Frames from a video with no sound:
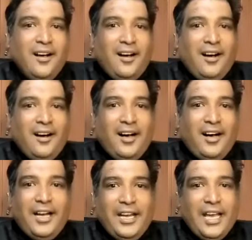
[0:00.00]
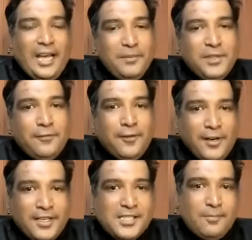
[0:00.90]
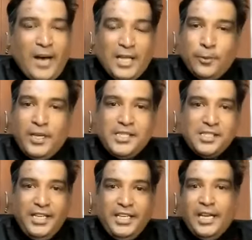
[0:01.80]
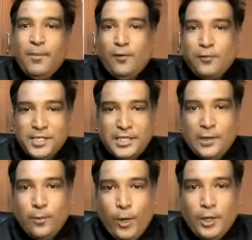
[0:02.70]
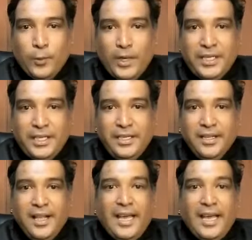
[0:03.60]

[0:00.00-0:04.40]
I am the first Pathways DTM of District 120.